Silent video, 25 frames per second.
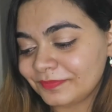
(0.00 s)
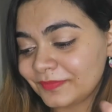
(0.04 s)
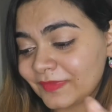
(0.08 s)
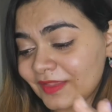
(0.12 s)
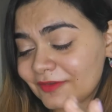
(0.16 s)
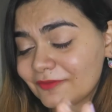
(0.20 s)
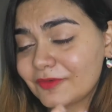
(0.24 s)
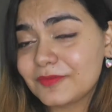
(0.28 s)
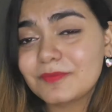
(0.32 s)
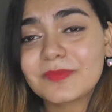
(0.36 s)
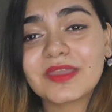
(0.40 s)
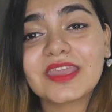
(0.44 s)

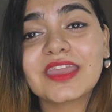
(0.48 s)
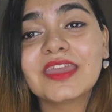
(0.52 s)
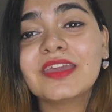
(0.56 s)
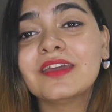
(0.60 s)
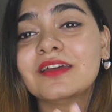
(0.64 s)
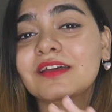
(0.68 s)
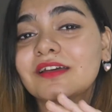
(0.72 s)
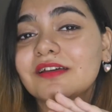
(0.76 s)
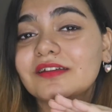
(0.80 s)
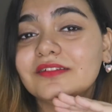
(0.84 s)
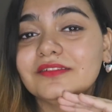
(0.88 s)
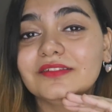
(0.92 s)
For
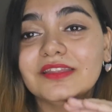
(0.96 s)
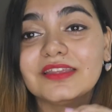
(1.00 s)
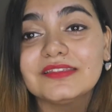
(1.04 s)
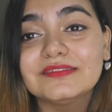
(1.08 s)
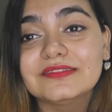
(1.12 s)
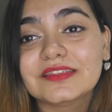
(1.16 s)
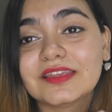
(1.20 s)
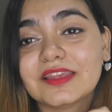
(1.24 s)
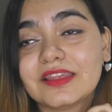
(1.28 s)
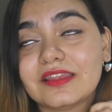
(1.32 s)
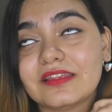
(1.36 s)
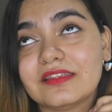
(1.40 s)
me, this
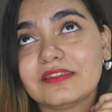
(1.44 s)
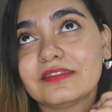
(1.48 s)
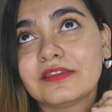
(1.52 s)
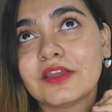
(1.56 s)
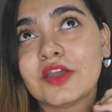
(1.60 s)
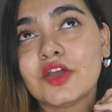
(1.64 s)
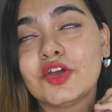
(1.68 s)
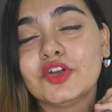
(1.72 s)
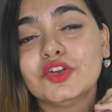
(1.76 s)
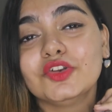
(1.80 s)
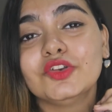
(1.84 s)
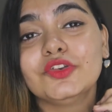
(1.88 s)
is
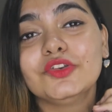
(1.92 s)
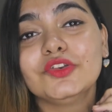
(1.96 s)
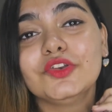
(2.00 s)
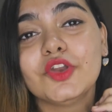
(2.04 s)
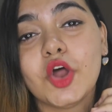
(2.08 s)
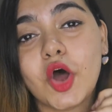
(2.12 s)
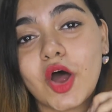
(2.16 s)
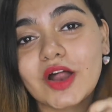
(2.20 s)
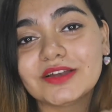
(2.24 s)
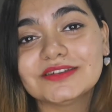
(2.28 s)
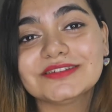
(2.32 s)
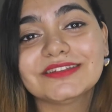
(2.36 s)

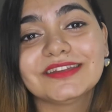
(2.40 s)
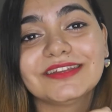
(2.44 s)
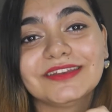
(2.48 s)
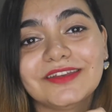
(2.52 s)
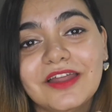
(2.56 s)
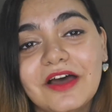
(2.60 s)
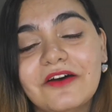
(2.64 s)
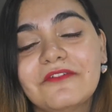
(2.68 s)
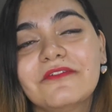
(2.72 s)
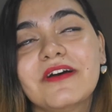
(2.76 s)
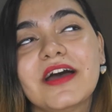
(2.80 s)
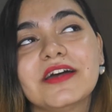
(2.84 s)
not
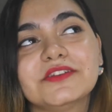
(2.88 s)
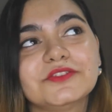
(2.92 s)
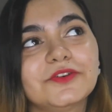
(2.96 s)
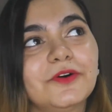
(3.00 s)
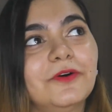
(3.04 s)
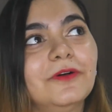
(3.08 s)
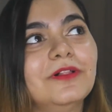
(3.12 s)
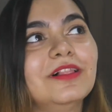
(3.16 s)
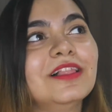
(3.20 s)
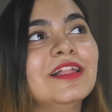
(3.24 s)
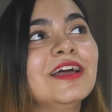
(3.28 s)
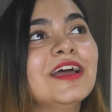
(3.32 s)
enough at
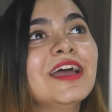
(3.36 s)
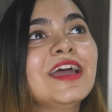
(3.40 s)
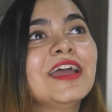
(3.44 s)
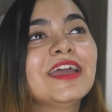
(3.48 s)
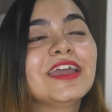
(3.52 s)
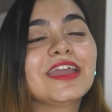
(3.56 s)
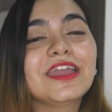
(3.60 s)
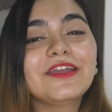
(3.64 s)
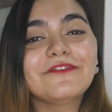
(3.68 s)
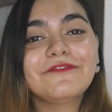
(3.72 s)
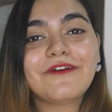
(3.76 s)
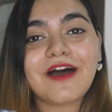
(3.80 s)
all.
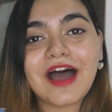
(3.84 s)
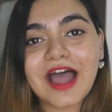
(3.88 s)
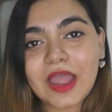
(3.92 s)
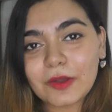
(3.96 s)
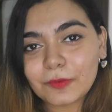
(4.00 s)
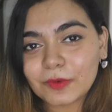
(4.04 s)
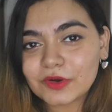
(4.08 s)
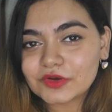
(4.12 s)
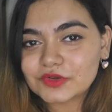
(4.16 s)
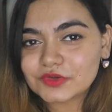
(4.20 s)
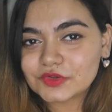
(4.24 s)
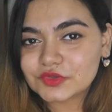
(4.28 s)
If I
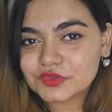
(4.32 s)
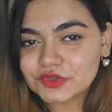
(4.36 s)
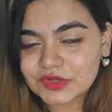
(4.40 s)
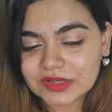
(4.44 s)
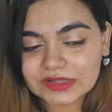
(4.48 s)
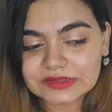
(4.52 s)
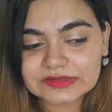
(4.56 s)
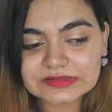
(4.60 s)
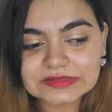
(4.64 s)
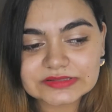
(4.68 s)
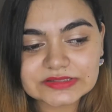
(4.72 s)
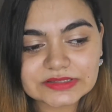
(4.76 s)
were to
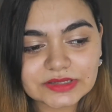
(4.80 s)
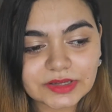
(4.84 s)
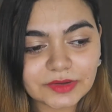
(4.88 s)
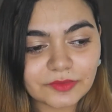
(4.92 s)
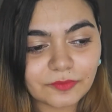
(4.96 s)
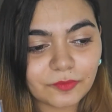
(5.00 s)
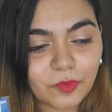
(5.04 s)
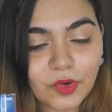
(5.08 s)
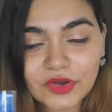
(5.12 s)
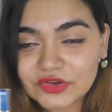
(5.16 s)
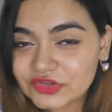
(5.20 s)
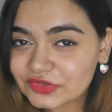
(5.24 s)
just
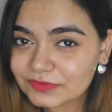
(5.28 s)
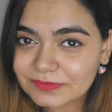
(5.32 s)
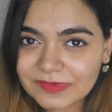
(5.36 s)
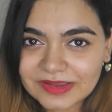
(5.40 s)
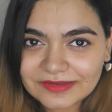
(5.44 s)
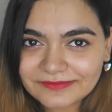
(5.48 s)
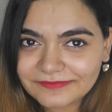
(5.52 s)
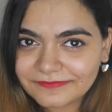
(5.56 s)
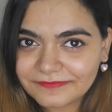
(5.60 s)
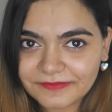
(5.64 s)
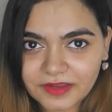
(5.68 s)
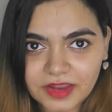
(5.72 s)
wash my
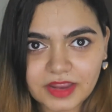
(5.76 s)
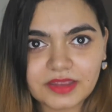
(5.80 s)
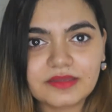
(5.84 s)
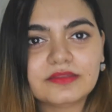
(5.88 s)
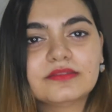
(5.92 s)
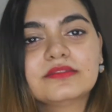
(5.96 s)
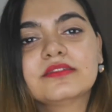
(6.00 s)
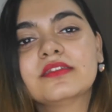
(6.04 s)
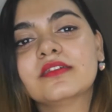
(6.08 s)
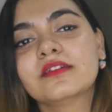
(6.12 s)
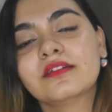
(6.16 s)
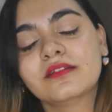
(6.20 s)

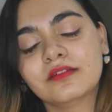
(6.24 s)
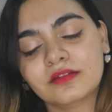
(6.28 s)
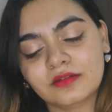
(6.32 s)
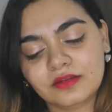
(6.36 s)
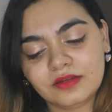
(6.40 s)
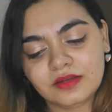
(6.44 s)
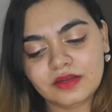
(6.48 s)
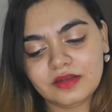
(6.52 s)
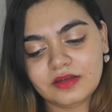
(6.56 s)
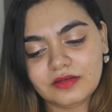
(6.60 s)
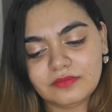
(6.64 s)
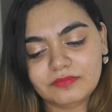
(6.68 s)
face,
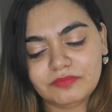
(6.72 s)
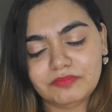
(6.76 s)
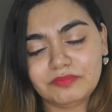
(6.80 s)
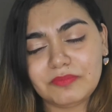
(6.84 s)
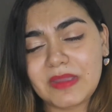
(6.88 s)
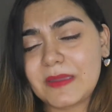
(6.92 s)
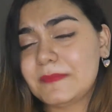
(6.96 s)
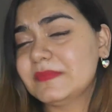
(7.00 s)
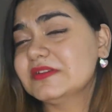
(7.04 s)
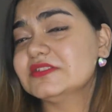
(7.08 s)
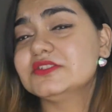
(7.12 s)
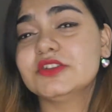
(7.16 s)

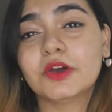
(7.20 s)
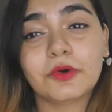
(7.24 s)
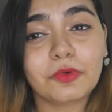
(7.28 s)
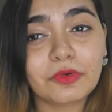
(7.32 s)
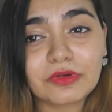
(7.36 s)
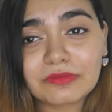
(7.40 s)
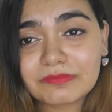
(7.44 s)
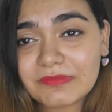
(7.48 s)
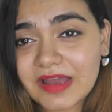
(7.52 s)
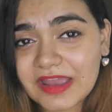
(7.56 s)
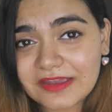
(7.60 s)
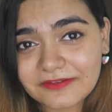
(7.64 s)
maybe
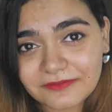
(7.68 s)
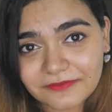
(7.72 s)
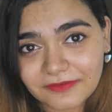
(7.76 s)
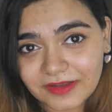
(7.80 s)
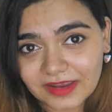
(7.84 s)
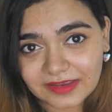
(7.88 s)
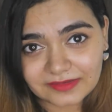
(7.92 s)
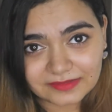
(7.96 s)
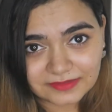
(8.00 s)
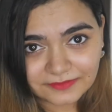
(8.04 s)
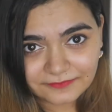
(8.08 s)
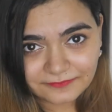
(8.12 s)
tone my
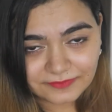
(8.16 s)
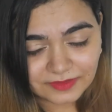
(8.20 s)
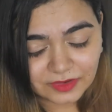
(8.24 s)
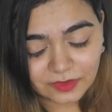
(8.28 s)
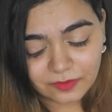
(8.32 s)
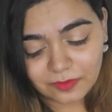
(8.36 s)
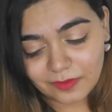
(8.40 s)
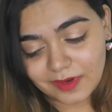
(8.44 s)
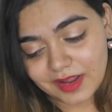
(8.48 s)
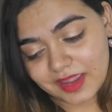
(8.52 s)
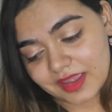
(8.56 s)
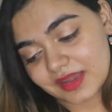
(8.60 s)
face if
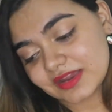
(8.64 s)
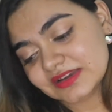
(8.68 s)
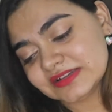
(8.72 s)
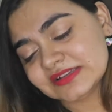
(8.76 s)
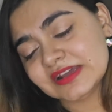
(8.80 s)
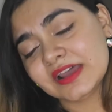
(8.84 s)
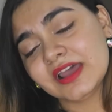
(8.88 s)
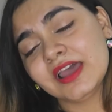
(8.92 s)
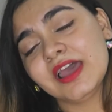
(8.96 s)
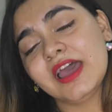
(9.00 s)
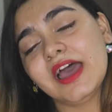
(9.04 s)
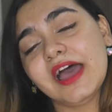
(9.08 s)
required,
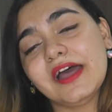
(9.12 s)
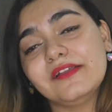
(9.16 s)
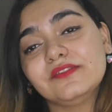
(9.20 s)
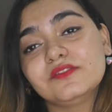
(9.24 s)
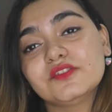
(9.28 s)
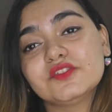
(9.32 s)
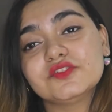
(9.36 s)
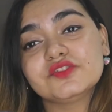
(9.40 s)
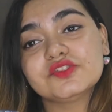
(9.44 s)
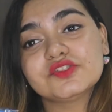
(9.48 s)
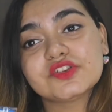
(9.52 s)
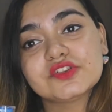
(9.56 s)
and
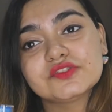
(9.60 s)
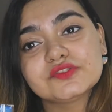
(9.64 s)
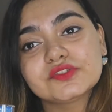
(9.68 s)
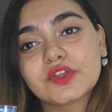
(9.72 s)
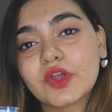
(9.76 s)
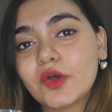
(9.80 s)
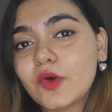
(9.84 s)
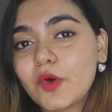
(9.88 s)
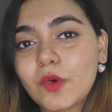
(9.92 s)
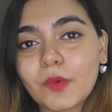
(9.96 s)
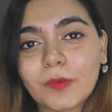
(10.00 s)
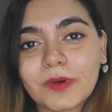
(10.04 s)
then just
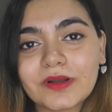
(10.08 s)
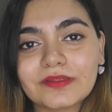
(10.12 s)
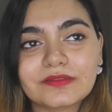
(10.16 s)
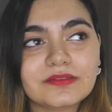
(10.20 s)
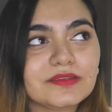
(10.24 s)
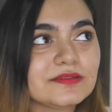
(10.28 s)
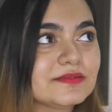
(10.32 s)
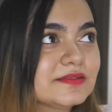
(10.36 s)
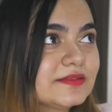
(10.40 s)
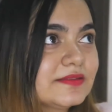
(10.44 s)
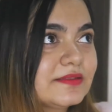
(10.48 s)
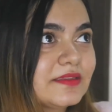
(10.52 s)
go over
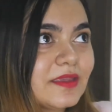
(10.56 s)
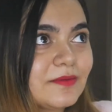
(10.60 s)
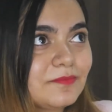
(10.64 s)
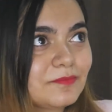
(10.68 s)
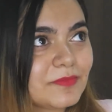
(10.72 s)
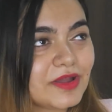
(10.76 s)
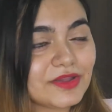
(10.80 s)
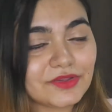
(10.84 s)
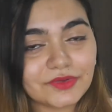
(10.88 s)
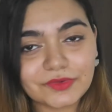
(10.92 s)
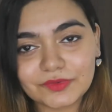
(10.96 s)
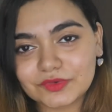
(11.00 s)
this and skip
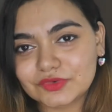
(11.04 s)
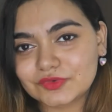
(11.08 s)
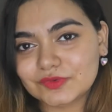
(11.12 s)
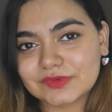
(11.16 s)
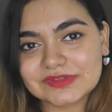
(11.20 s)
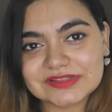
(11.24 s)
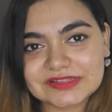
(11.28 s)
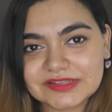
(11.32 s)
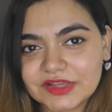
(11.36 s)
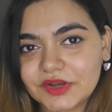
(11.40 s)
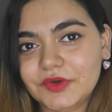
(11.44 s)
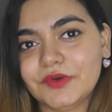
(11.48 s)
my usual
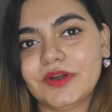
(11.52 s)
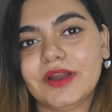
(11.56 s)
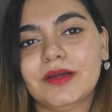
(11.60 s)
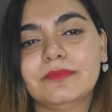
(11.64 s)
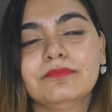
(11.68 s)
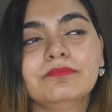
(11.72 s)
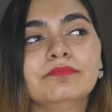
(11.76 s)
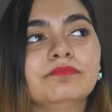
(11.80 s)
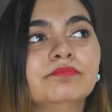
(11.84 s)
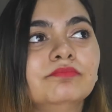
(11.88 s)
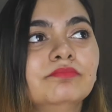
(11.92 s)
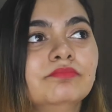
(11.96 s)

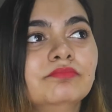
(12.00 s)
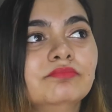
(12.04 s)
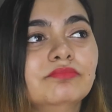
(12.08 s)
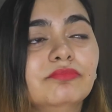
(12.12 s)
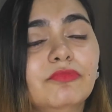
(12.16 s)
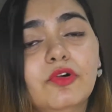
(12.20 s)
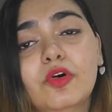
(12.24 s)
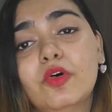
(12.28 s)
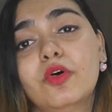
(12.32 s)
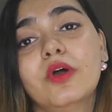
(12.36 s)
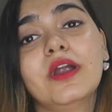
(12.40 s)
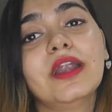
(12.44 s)
serum
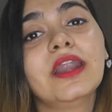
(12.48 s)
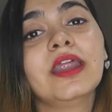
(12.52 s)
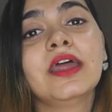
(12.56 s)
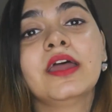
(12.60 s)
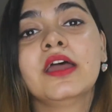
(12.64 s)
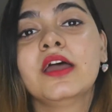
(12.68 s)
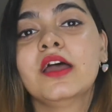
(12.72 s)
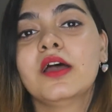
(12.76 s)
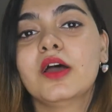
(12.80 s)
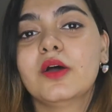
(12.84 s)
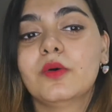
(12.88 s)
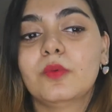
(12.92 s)
or
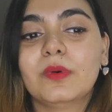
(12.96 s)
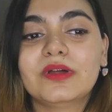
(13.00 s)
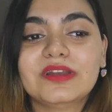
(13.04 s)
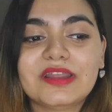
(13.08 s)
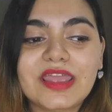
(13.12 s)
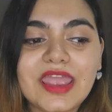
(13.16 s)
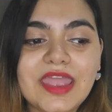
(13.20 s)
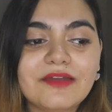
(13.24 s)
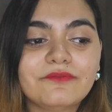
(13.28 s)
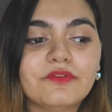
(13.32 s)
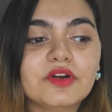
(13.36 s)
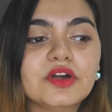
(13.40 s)

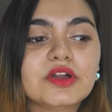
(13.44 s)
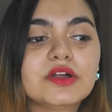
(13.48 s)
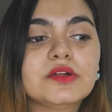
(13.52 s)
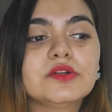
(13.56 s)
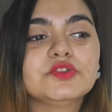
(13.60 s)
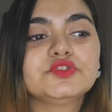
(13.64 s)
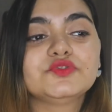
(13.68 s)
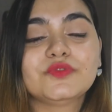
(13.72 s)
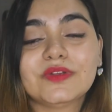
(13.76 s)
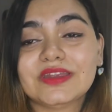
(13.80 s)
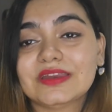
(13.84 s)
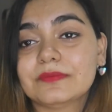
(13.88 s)
whatever
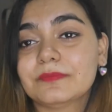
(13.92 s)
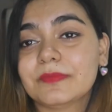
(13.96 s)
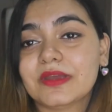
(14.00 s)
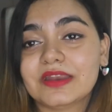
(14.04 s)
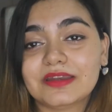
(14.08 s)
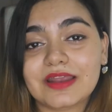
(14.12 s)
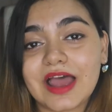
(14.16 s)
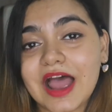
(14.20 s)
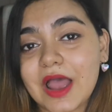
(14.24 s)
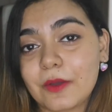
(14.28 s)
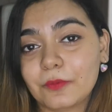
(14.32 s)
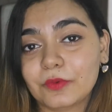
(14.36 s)

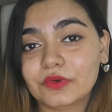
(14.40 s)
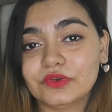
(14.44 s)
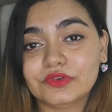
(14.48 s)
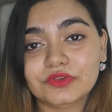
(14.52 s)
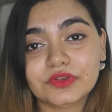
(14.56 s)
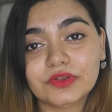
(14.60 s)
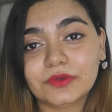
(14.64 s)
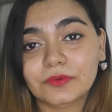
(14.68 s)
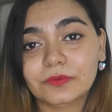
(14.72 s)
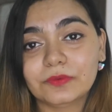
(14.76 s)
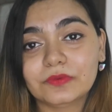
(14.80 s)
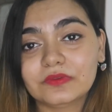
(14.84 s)
treatment I would
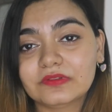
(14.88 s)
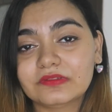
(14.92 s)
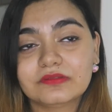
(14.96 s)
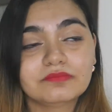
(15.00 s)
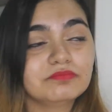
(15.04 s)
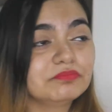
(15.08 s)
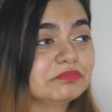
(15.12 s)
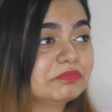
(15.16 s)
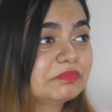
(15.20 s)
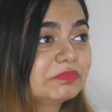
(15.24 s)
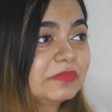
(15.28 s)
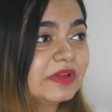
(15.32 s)
use,
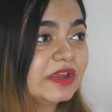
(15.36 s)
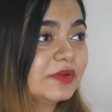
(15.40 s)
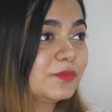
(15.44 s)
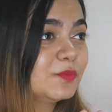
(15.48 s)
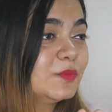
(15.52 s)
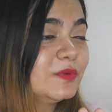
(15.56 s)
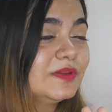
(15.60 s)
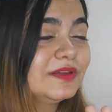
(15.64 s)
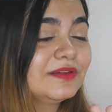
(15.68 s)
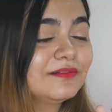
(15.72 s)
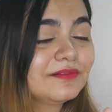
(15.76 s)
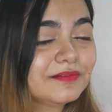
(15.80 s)
it
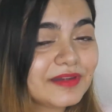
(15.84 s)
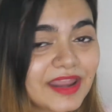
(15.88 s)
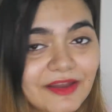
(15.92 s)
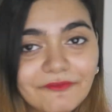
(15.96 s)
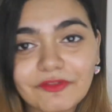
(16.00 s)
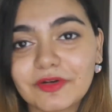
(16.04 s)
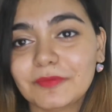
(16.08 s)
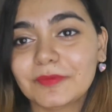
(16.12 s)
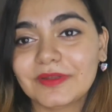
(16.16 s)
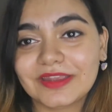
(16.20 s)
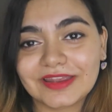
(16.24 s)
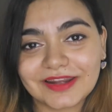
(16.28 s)
will
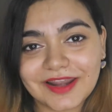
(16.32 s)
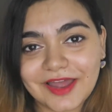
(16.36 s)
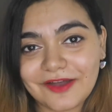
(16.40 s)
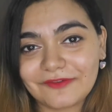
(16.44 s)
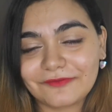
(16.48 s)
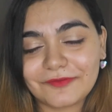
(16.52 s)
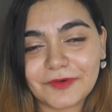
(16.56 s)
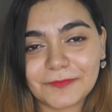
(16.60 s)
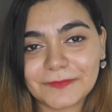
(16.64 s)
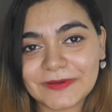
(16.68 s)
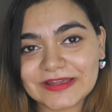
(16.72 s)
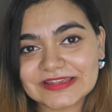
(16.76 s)
never be enough
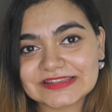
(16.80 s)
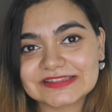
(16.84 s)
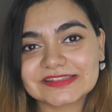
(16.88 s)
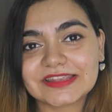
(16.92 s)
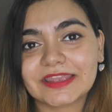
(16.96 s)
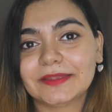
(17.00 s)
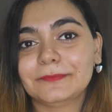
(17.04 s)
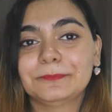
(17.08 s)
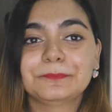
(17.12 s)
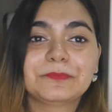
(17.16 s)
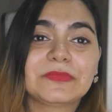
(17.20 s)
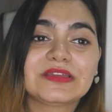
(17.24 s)
for my
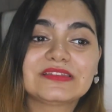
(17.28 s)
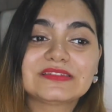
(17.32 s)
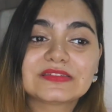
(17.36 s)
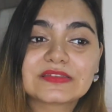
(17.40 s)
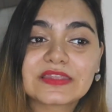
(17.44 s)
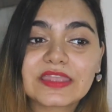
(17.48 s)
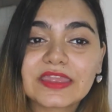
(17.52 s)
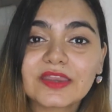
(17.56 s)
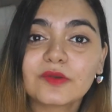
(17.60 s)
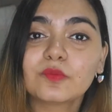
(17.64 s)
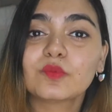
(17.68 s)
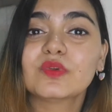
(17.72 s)
skin. My
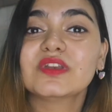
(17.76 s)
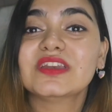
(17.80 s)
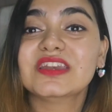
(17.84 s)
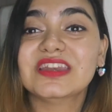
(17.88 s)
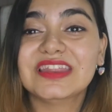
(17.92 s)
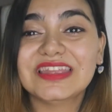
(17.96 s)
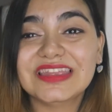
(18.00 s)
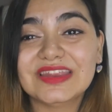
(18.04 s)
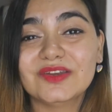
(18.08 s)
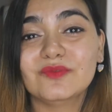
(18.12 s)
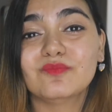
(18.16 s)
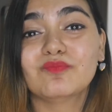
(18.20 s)
skin would
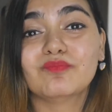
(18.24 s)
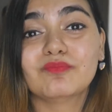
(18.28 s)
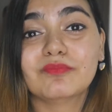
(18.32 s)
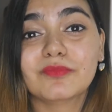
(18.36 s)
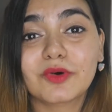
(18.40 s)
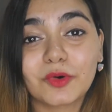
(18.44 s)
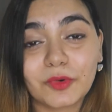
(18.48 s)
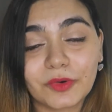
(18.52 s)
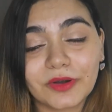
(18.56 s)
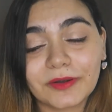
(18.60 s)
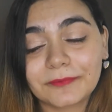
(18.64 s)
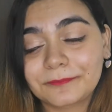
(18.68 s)
need
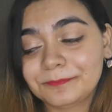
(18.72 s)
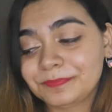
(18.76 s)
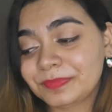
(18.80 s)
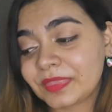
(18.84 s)
more.